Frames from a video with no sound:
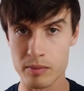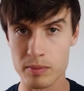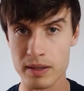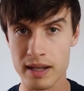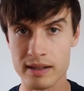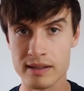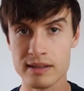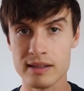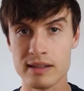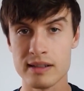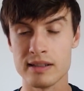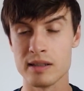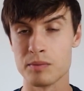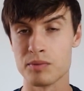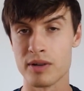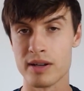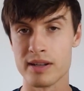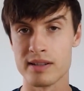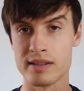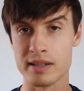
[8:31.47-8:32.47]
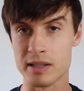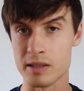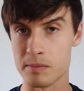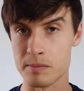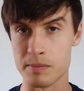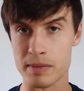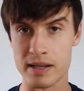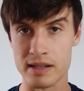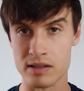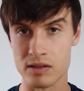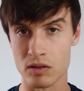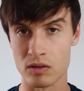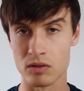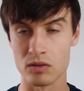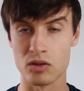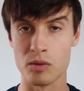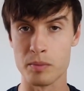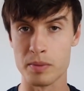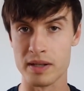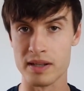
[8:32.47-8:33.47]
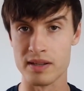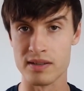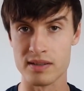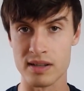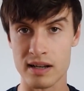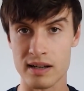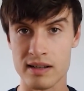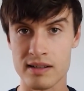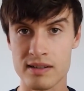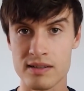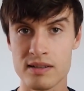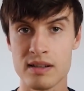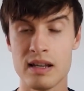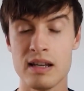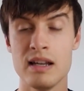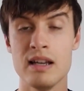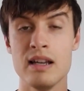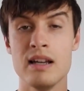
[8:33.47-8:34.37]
plan, and the pricing is based on company size.